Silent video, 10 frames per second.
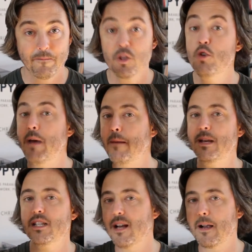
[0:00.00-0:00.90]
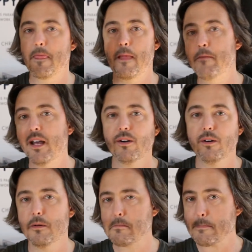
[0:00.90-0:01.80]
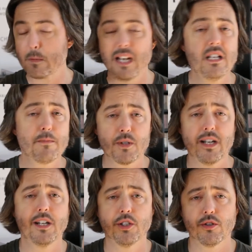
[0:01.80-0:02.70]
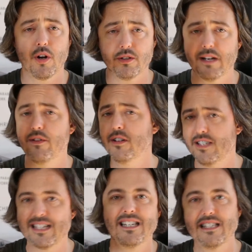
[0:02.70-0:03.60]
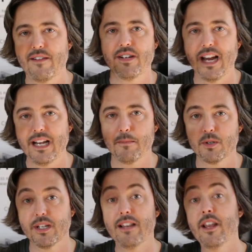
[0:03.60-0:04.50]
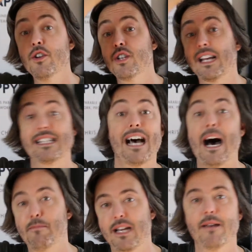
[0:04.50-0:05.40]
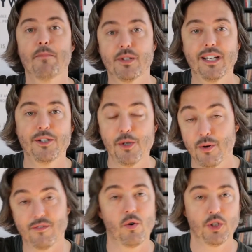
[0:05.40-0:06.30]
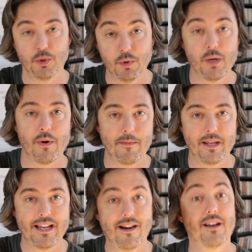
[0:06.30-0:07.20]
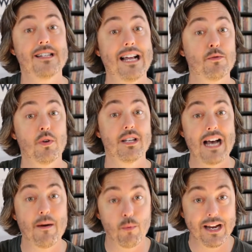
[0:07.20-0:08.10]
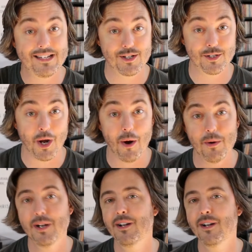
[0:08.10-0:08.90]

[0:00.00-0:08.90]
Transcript: You may be stuck in the middle, and these percentages are all different, sixty, seventy, eighty percent. And then there's like a top ten percent to it. Of course, you really want to be there because that's where the top raises go.